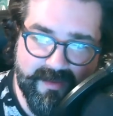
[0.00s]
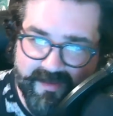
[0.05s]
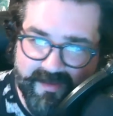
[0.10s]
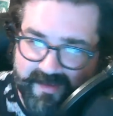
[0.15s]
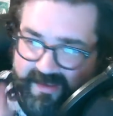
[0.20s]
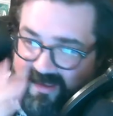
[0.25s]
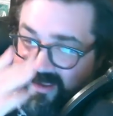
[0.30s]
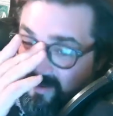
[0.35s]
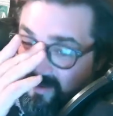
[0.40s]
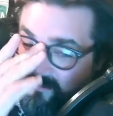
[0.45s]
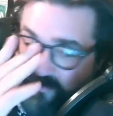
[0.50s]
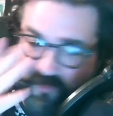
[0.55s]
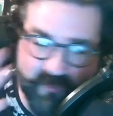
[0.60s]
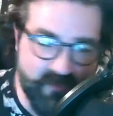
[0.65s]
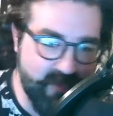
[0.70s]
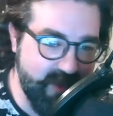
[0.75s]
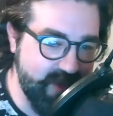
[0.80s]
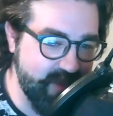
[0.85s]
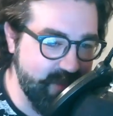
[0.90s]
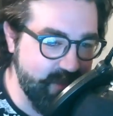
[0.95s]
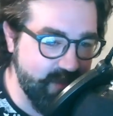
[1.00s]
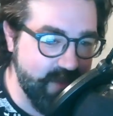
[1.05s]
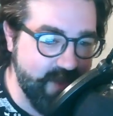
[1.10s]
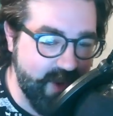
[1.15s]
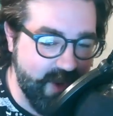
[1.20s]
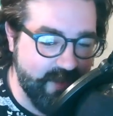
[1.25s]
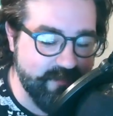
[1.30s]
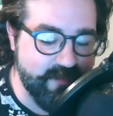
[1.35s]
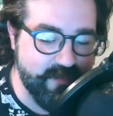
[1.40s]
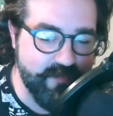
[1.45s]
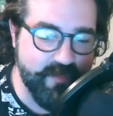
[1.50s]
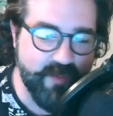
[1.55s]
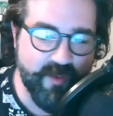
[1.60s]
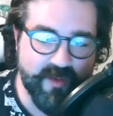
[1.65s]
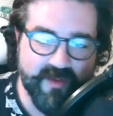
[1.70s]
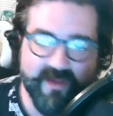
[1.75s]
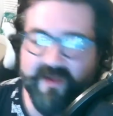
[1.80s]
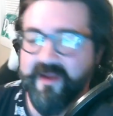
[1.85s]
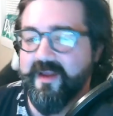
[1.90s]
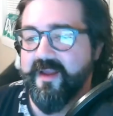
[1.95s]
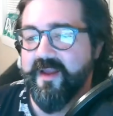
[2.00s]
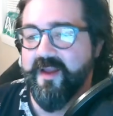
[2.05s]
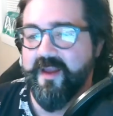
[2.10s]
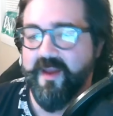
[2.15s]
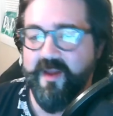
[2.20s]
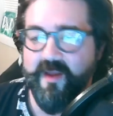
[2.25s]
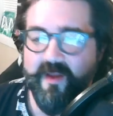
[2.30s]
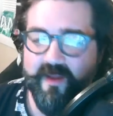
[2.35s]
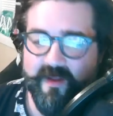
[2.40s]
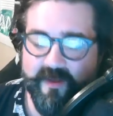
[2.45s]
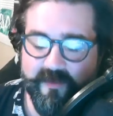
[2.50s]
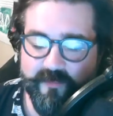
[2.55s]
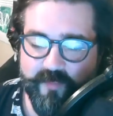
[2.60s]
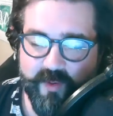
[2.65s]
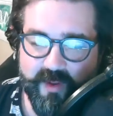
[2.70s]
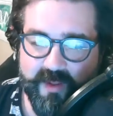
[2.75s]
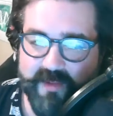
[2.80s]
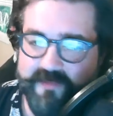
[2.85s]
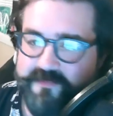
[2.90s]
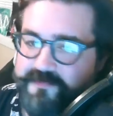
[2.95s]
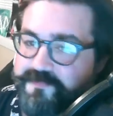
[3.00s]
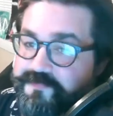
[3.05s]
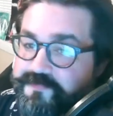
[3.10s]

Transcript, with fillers: if you're trying to do a comic book but